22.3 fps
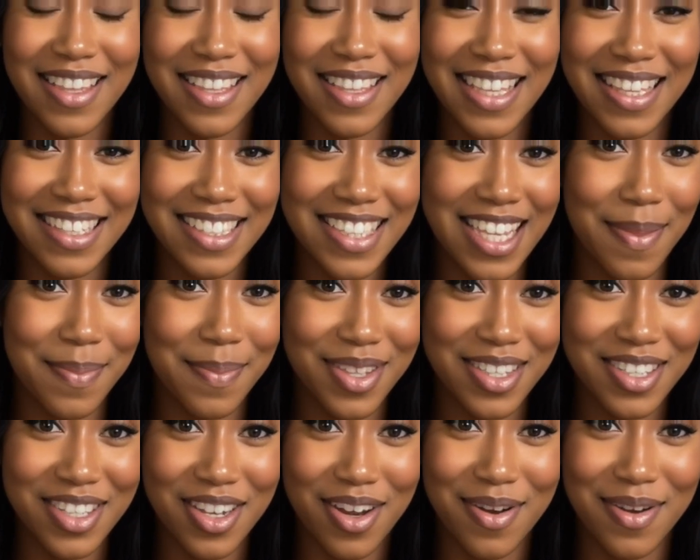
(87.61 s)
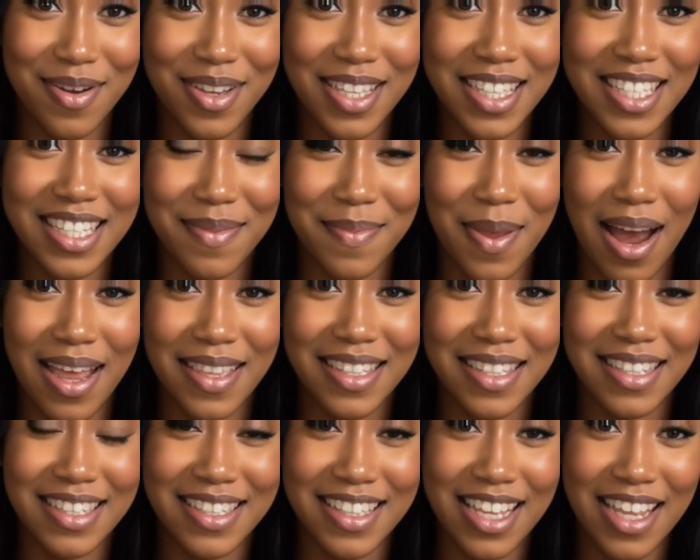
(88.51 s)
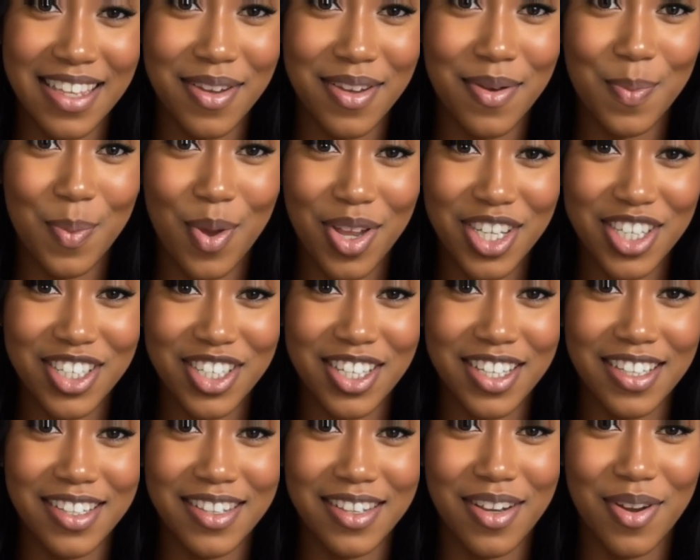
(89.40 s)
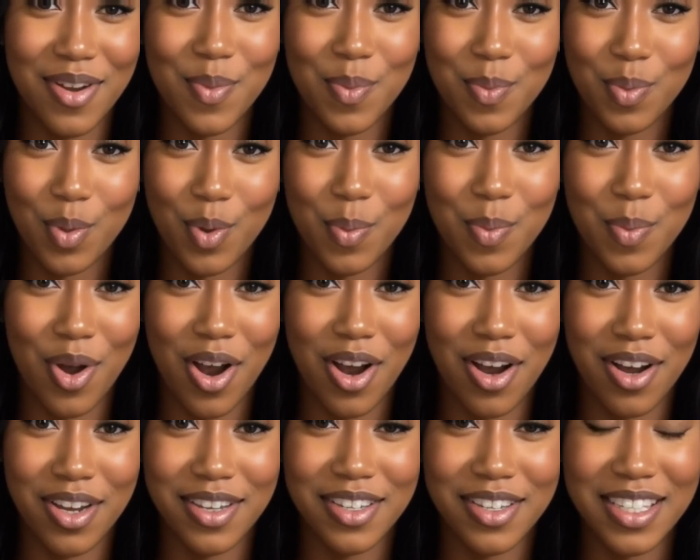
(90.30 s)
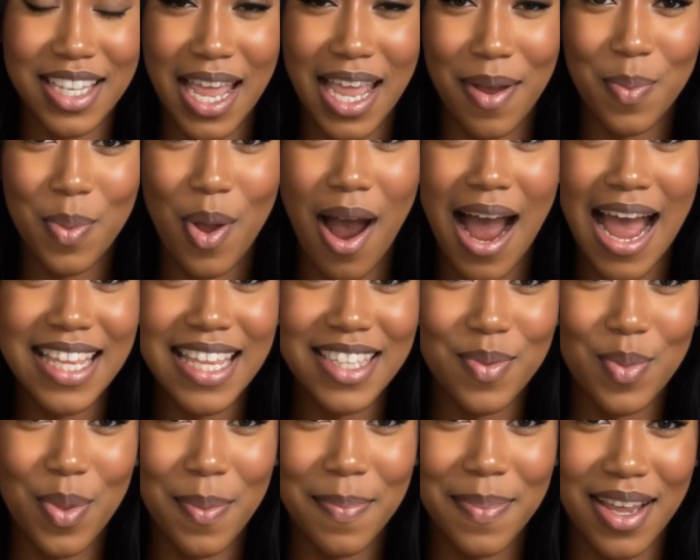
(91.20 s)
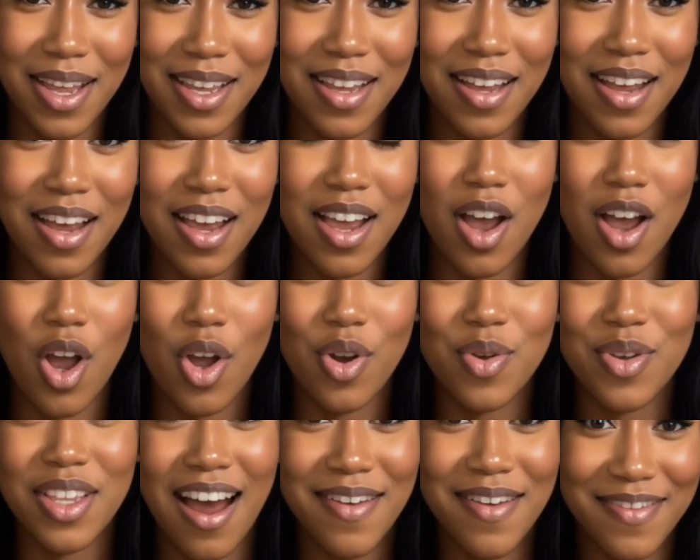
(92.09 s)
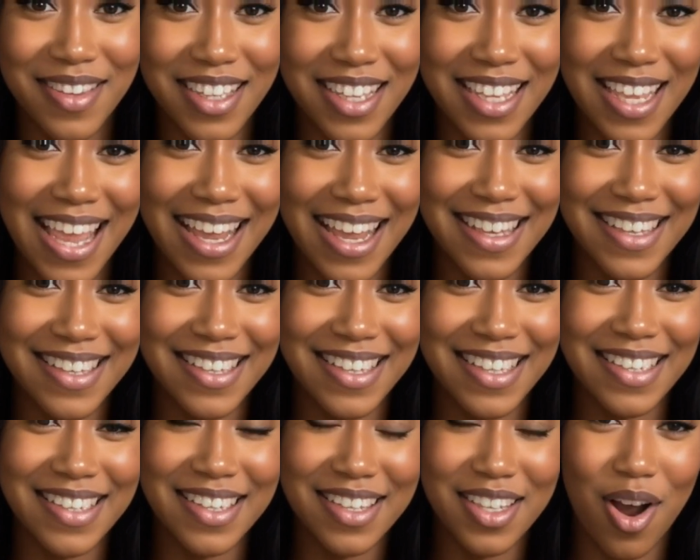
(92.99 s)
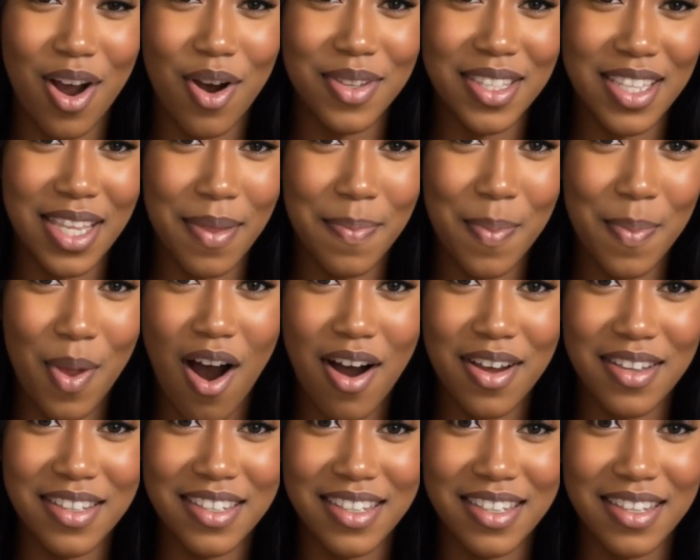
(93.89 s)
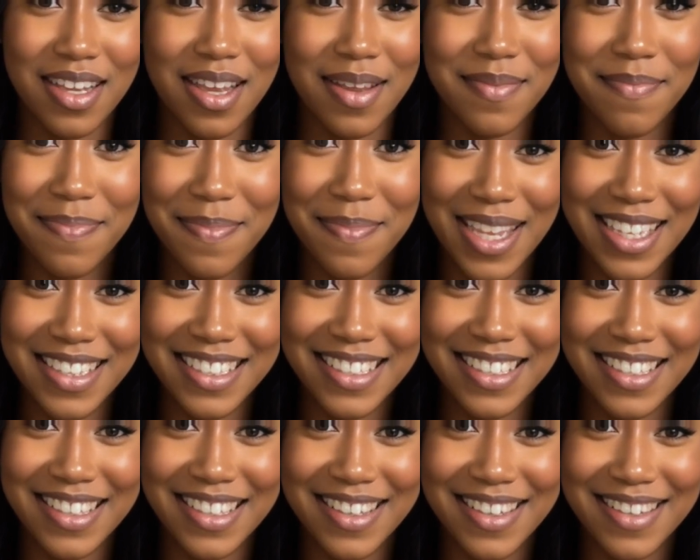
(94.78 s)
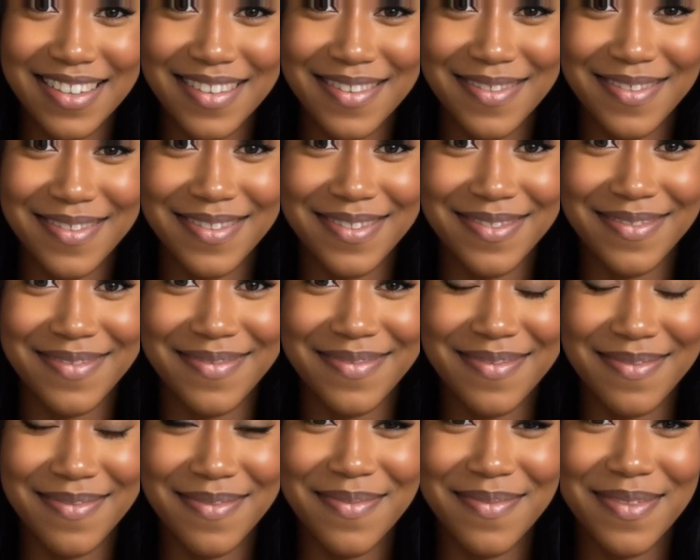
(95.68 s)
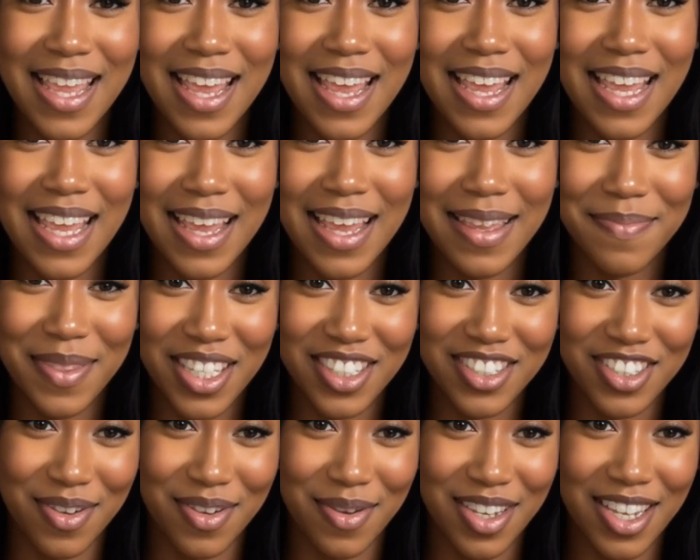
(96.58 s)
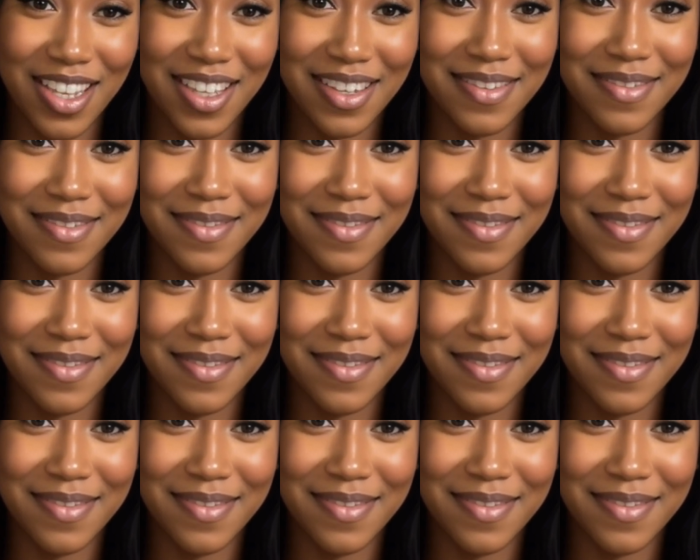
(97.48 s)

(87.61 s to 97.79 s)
This episode is about the Southern witches, root workers, and wise women who left a legacy soaked in moss, mist, and mystery.